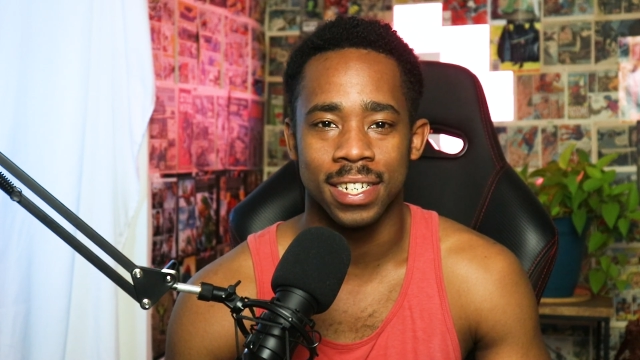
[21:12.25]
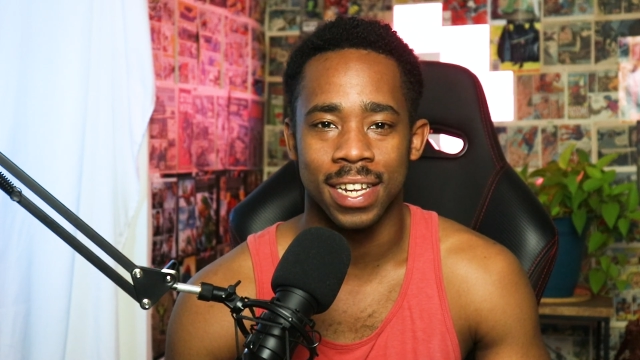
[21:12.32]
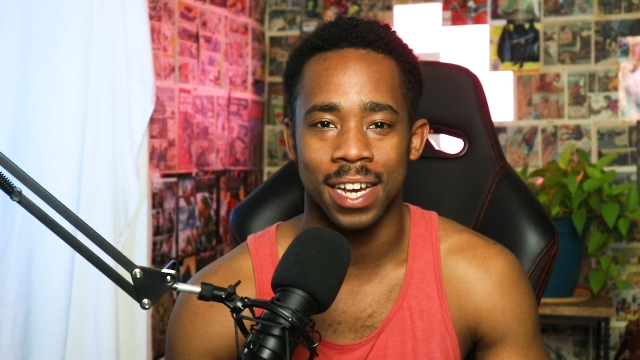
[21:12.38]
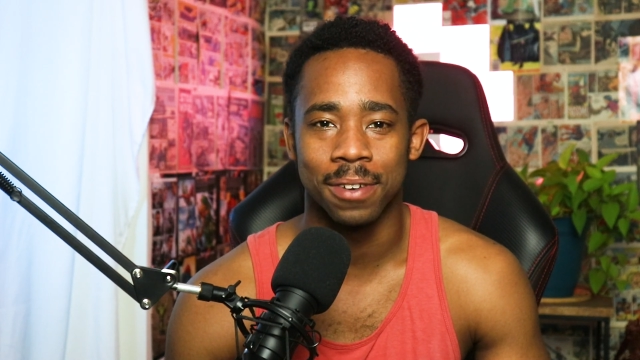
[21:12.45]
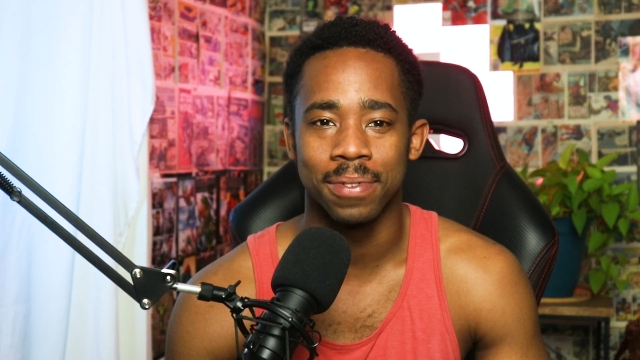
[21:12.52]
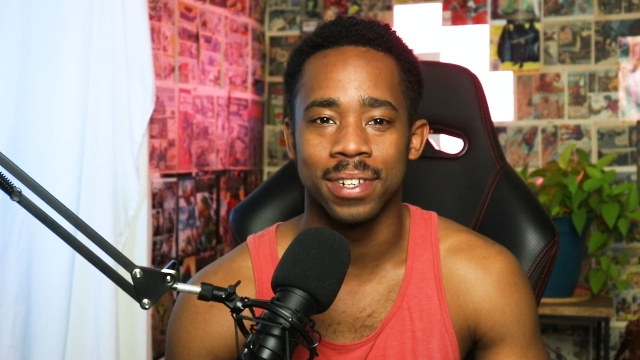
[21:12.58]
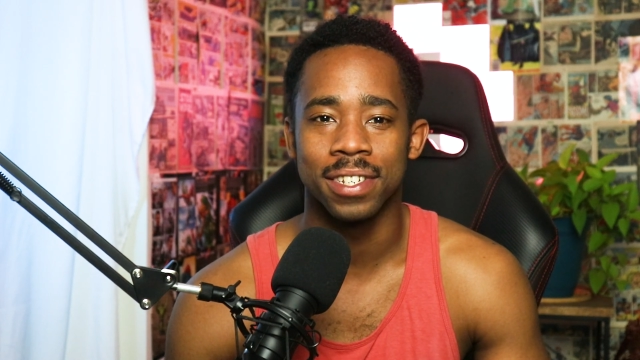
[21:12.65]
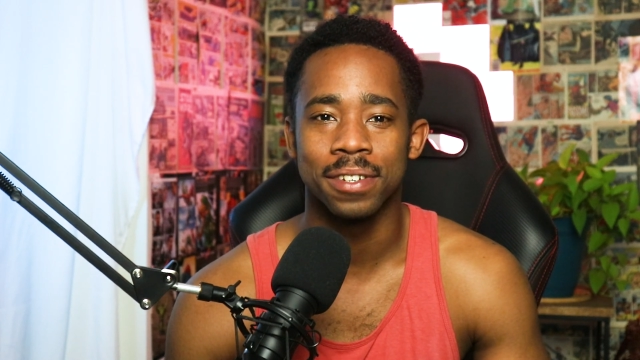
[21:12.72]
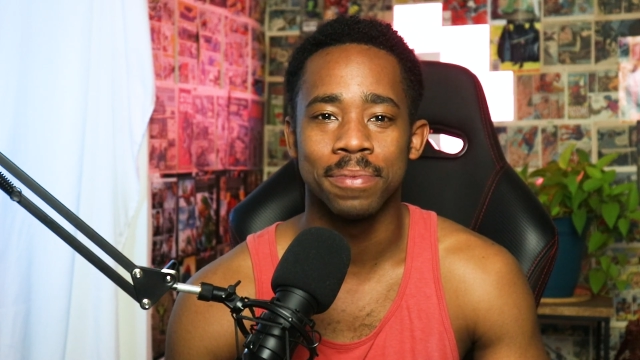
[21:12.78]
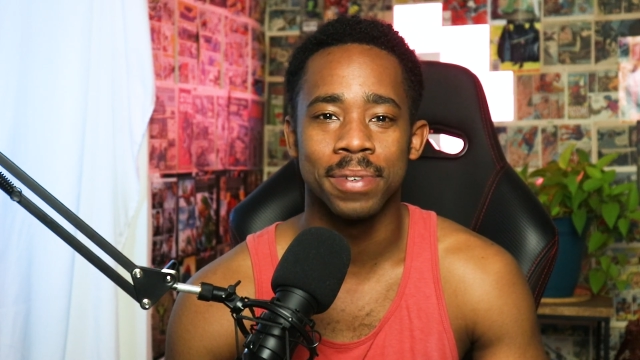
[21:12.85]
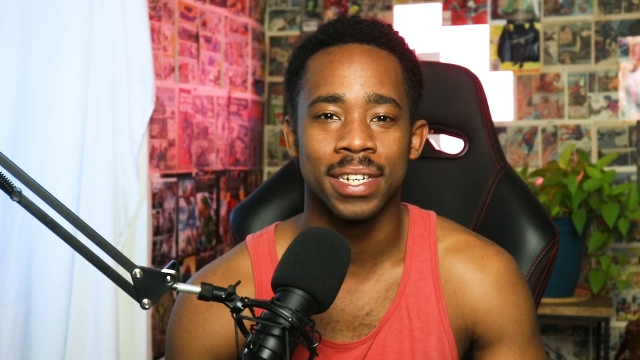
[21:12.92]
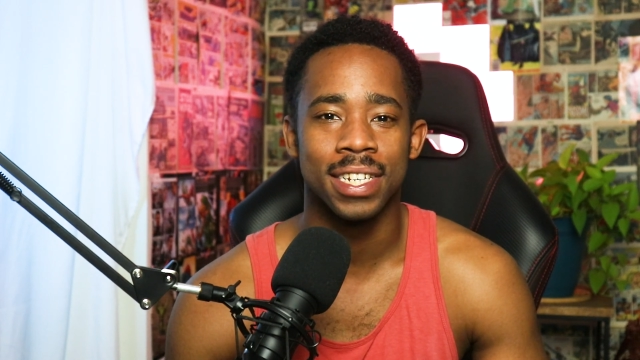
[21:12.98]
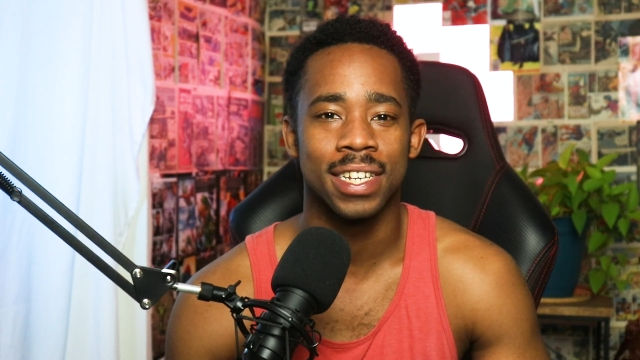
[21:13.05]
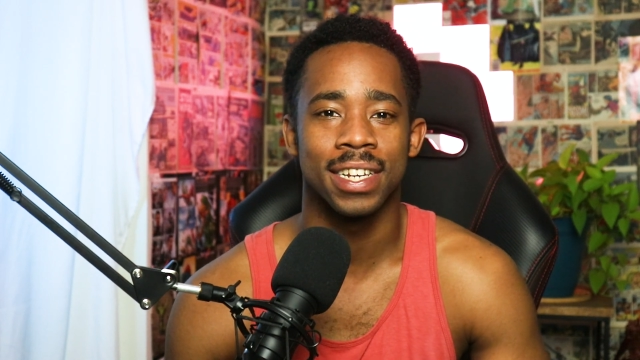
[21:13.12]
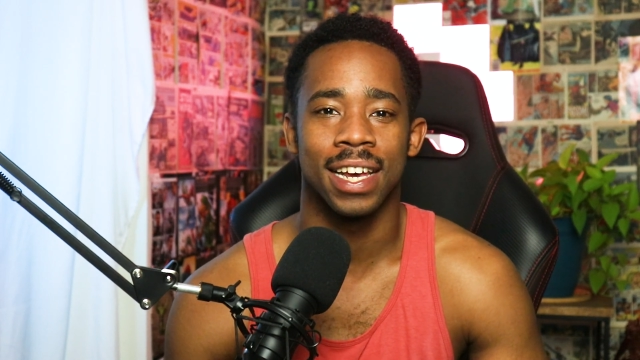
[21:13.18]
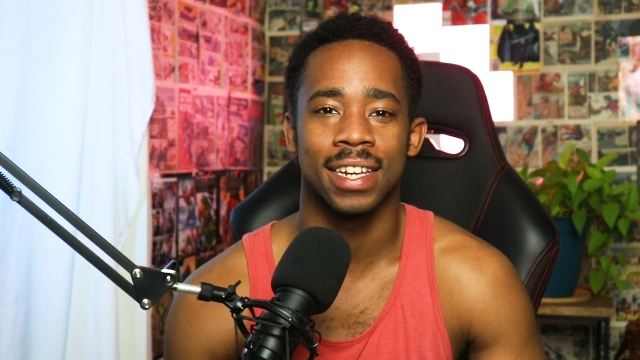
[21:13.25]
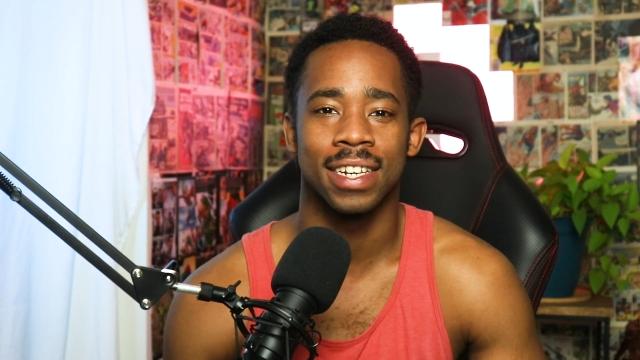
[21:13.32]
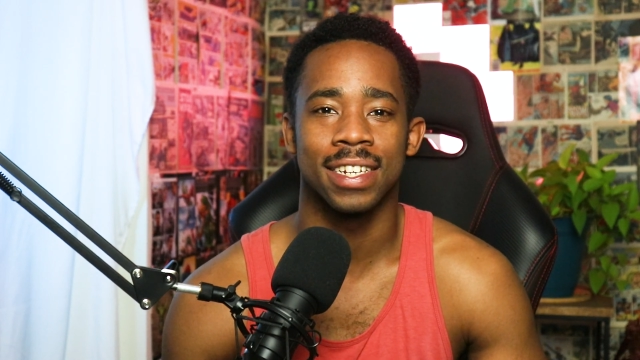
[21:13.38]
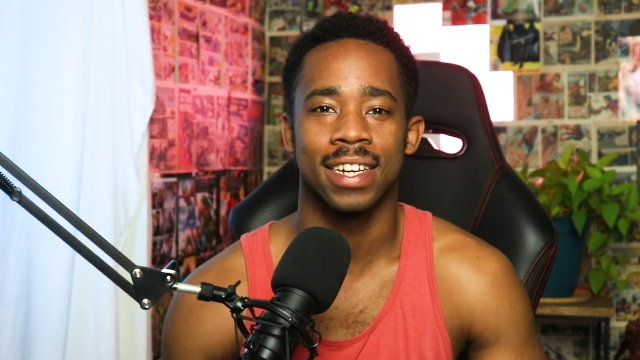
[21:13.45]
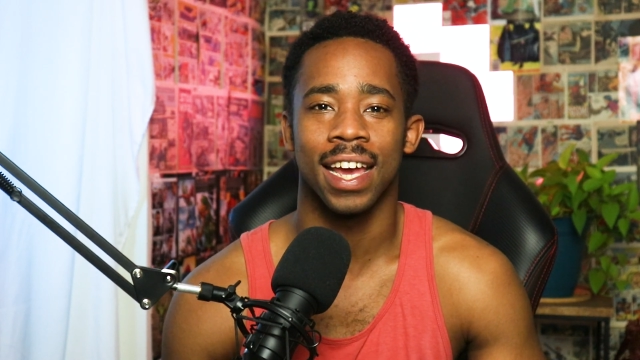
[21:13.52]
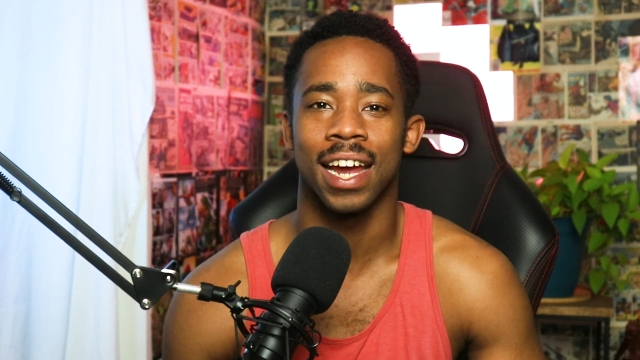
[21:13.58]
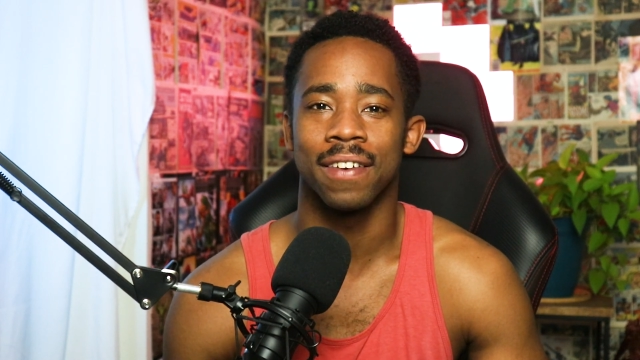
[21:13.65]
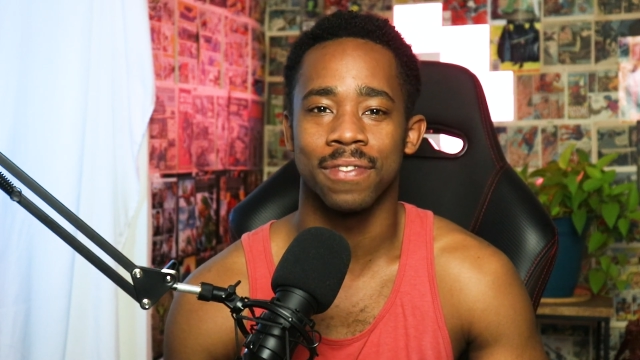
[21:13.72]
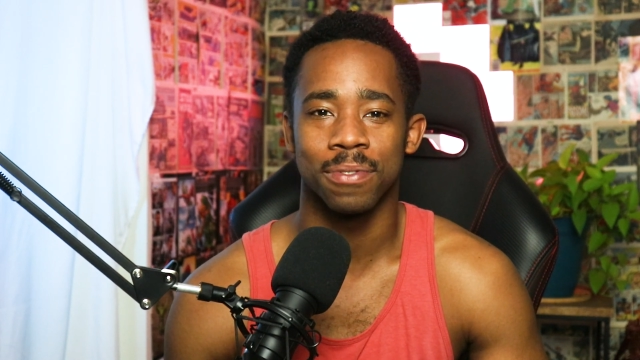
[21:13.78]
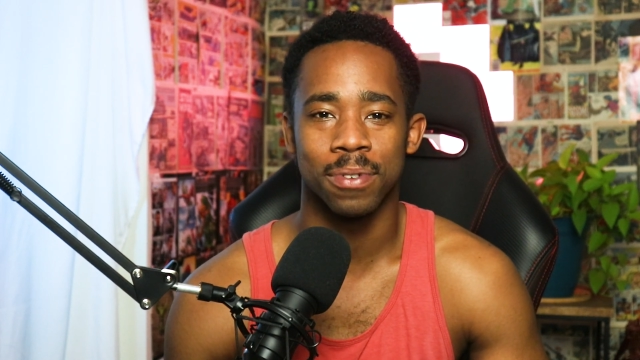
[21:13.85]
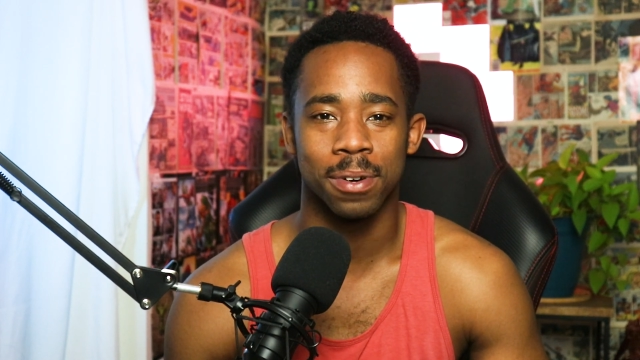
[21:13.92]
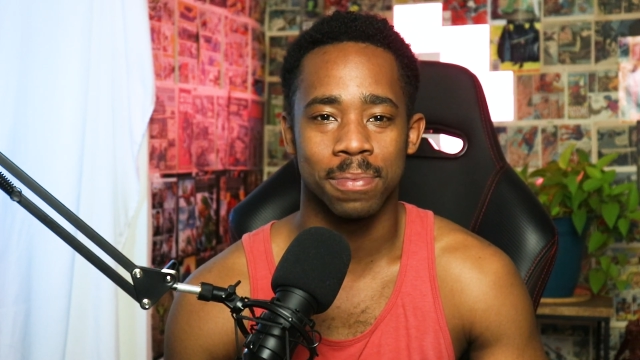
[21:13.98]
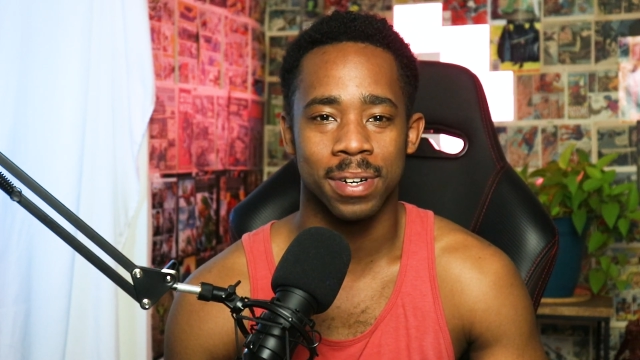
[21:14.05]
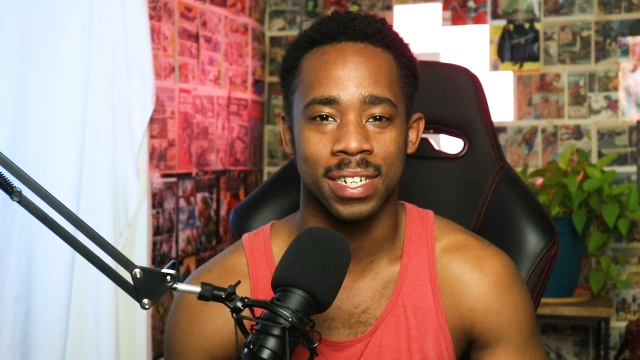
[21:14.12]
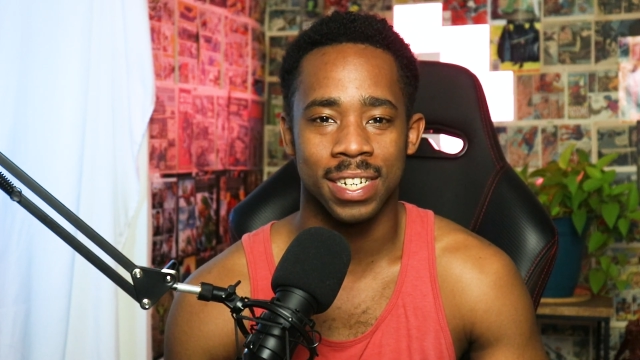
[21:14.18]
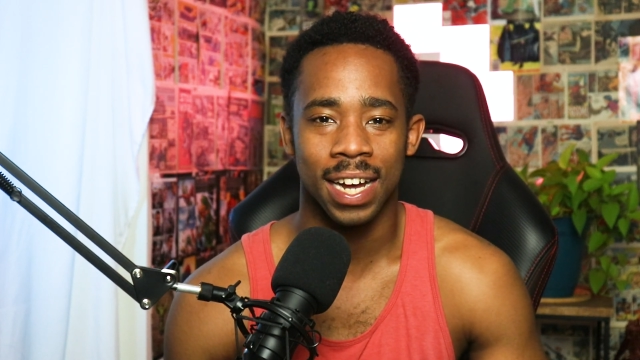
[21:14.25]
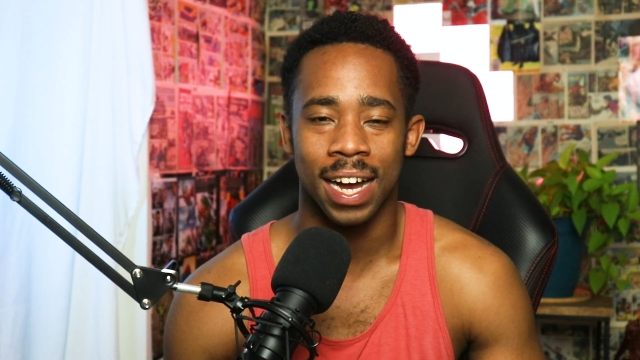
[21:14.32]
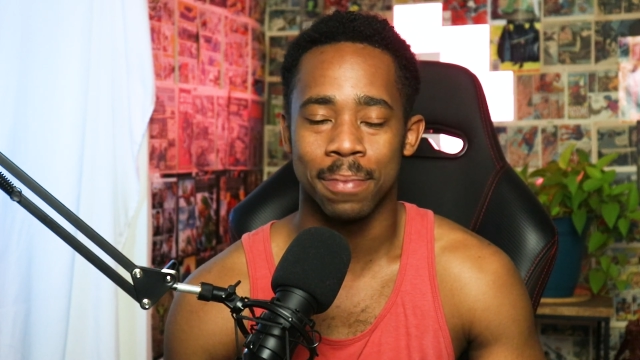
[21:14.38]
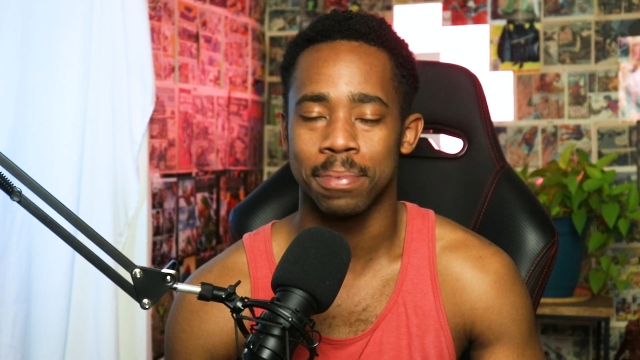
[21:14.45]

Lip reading: Like, when someone is connected everywhere but is not